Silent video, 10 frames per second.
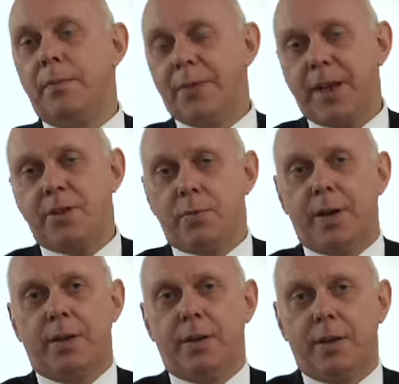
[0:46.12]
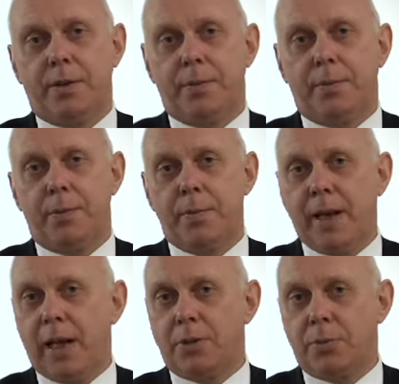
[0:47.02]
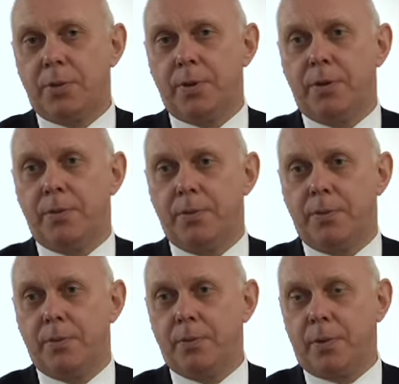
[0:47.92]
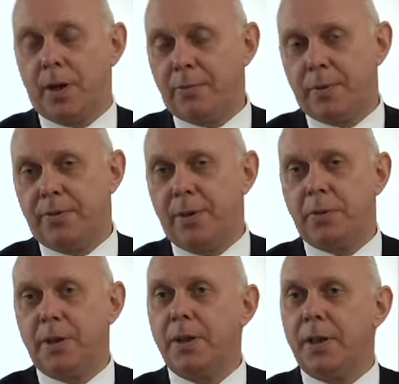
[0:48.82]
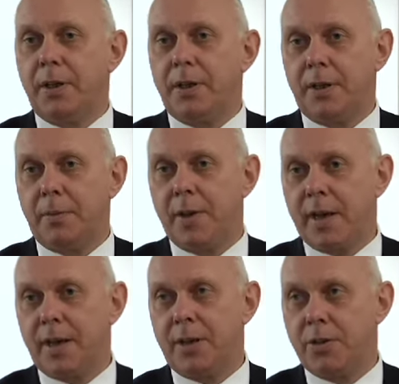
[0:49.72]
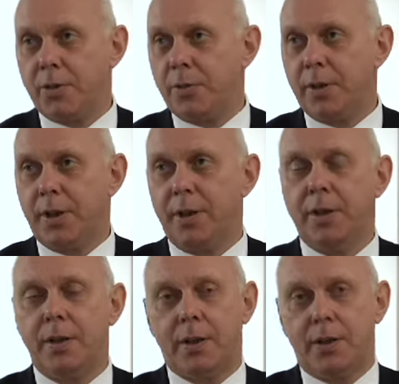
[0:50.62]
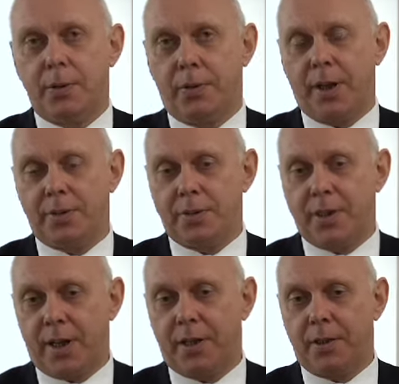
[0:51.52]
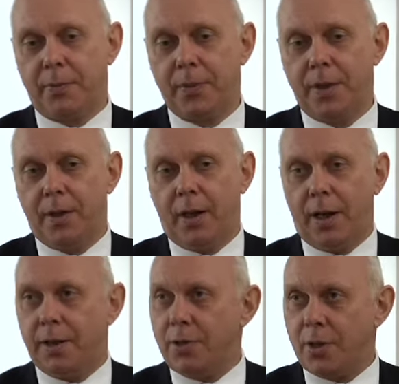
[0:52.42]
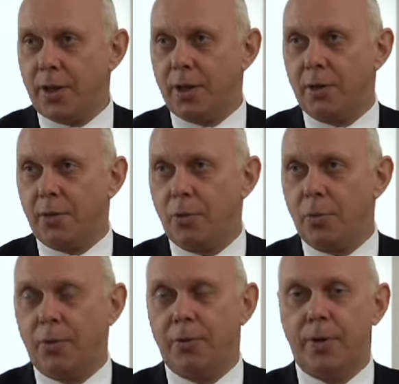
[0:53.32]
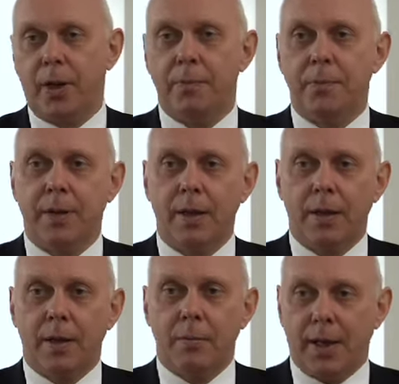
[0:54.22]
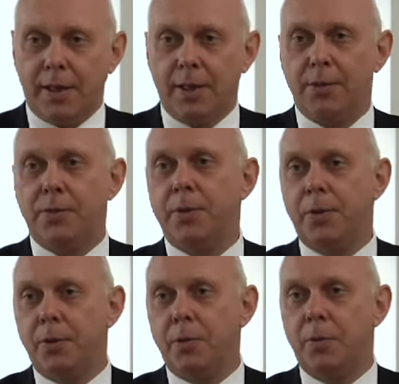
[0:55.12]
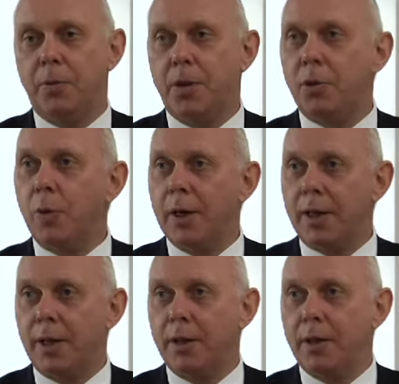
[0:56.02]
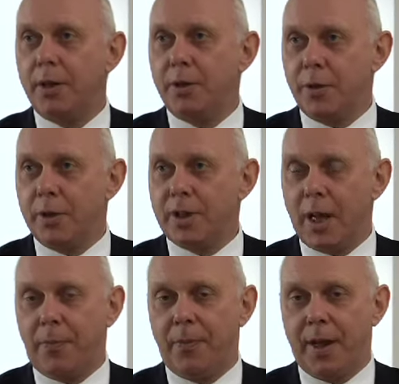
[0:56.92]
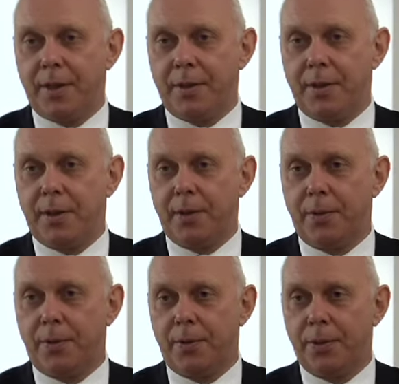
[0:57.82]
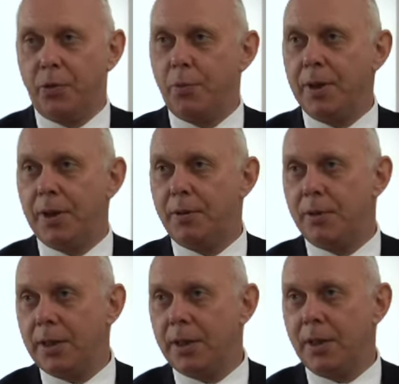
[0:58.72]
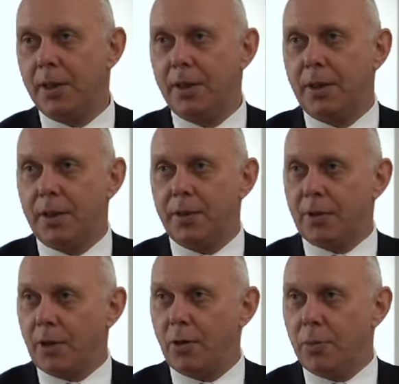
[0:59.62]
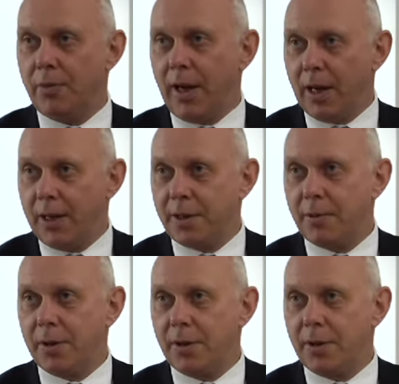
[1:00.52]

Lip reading: Yes, when the bailouts have been voted in May and June 2010, I initiated a group of plaintiffs who were not willing to accept that the European Treaty is going to be violated